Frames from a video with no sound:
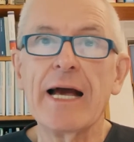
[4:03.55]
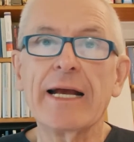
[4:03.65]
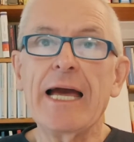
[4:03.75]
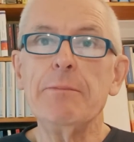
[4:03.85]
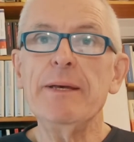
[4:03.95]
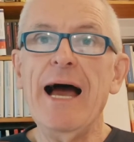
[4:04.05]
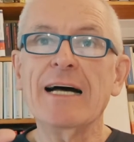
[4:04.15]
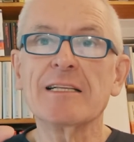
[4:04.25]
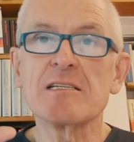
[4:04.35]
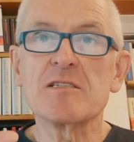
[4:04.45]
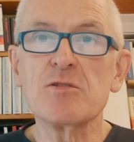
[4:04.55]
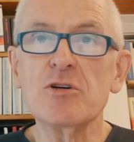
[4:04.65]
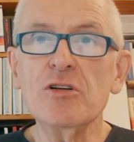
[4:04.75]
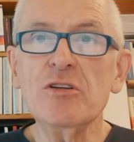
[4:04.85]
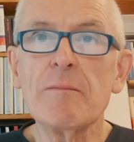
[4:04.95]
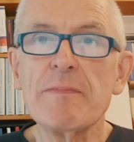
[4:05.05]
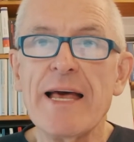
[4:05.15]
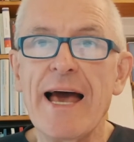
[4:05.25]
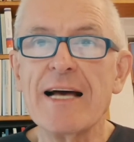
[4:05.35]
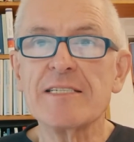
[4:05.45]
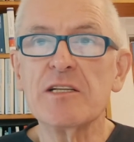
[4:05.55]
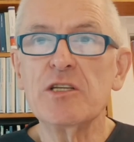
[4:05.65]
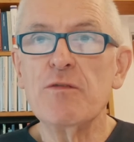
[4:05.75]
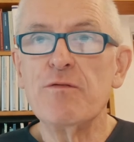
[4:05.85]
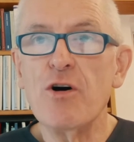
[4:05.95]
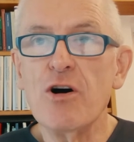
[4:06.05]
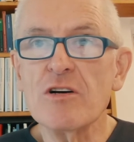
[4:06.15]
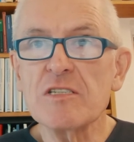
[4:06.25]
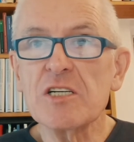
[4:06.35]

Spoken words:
can be understood as a diverse